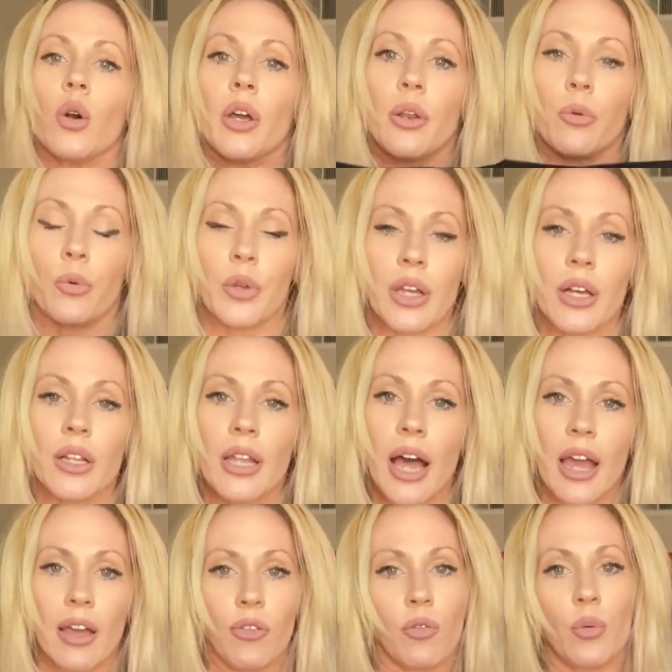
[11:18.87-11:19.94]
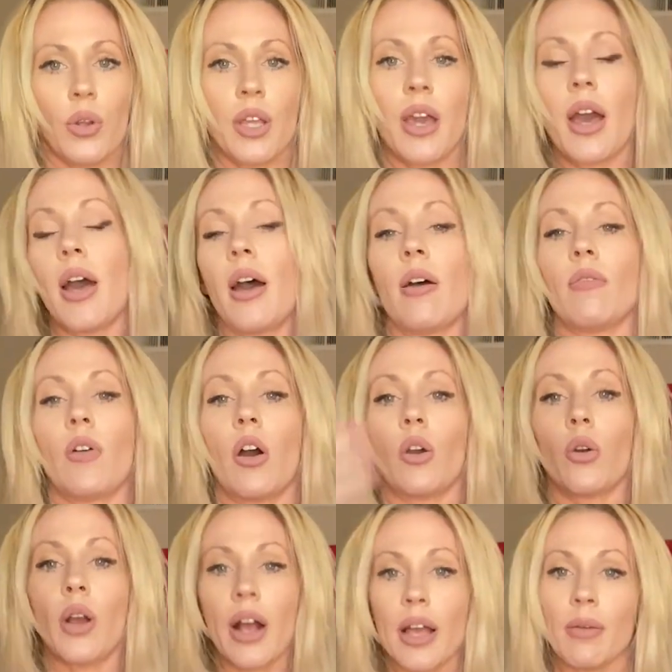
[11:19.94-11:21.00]
in real life, when you have a
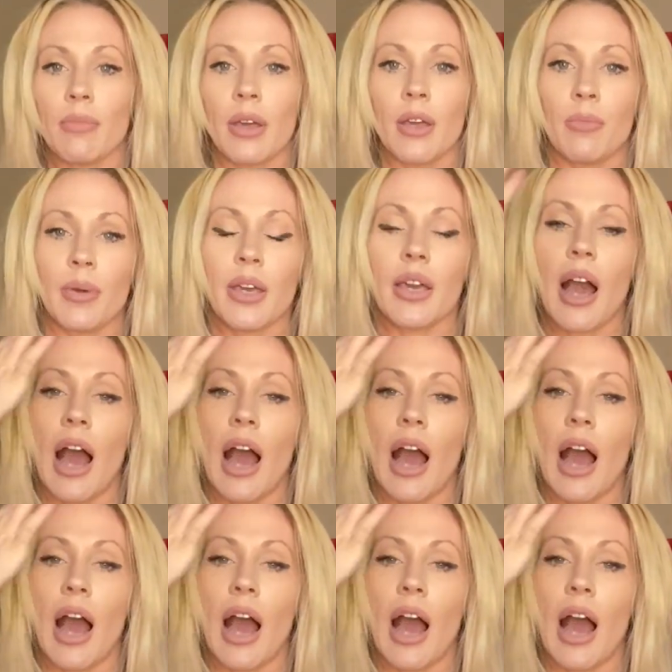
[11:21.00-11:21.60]
crying baby,